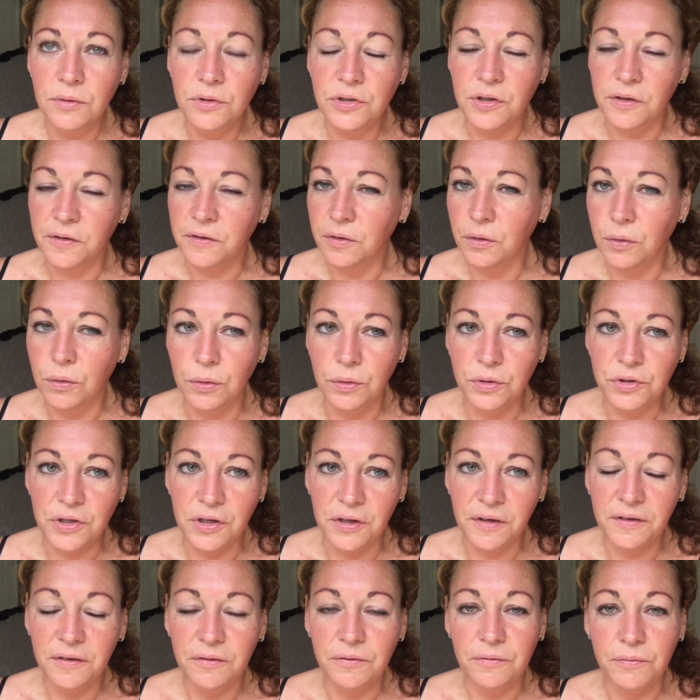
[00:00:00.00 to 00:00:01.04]
just
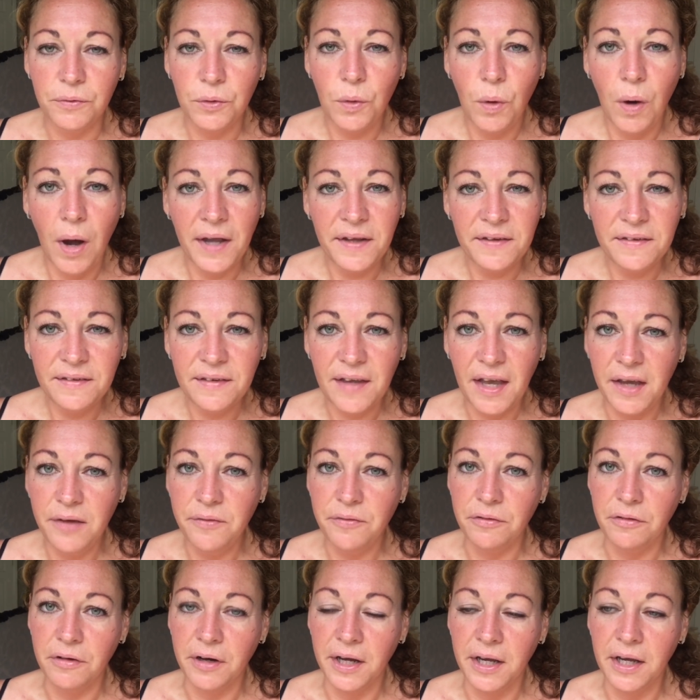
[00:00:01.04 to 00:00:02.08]
gorgeous. Quite
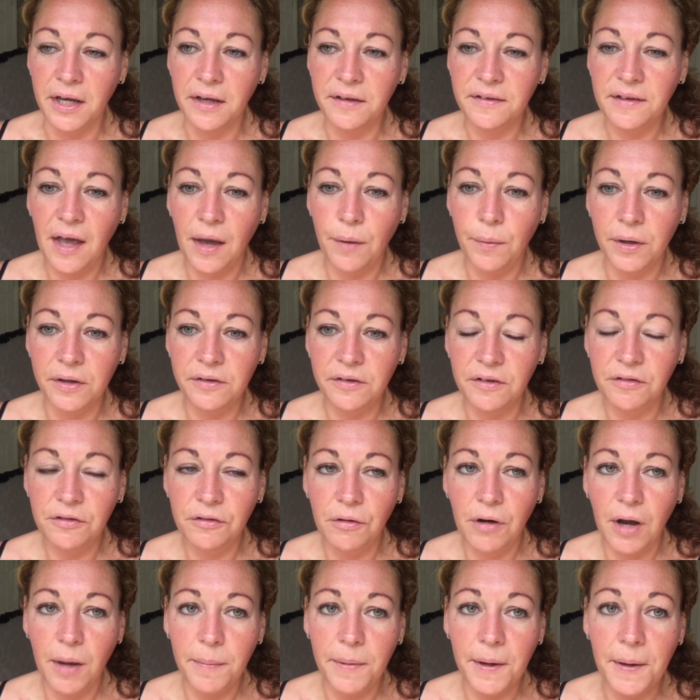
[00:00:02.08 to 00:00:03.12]
savoury is how I
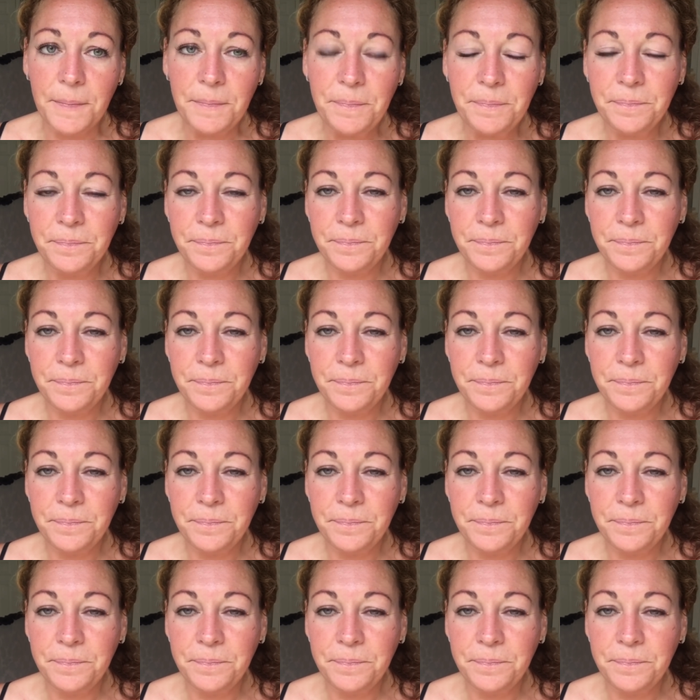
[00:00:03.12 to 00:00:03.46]
describe it.